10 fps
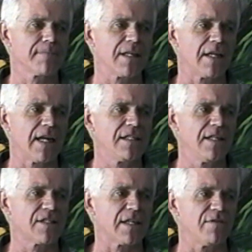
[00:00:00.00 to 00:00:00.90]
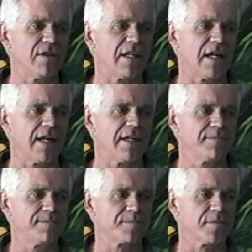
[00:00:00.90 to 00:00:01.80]
in
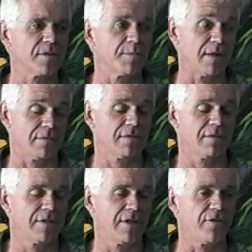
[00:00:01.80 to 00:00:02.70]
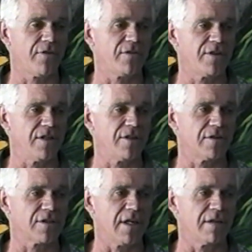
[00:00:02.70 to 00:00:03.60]
1979, it's about 10 or 15
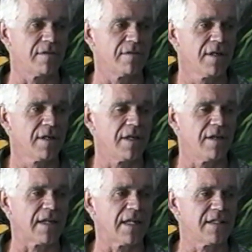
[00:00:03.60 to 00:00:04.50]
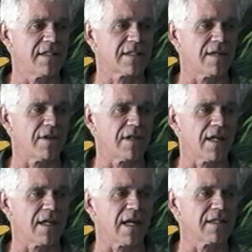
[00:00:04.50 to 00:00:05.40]
years later, in
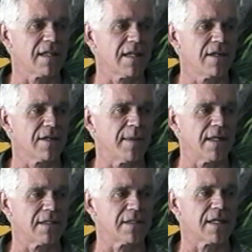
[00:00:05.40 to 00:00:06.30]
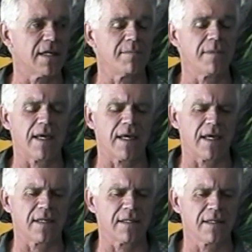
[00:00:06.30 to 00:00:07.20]
1979 I got to thinking about this game,
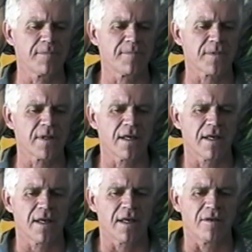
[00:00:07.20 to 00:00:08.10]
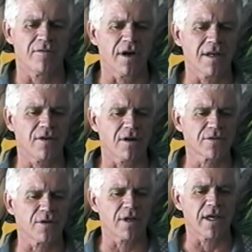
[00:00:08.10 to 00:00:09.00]
and volleyball
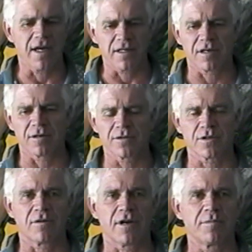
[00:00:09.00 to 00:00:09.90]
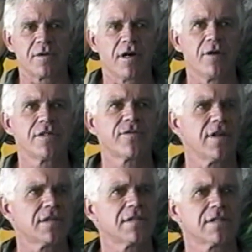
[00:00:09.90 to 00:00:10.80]
is okay, I thought it was all right, but I always
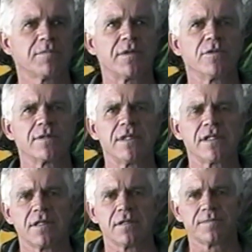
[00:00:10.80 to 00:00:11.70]
felt something was missing.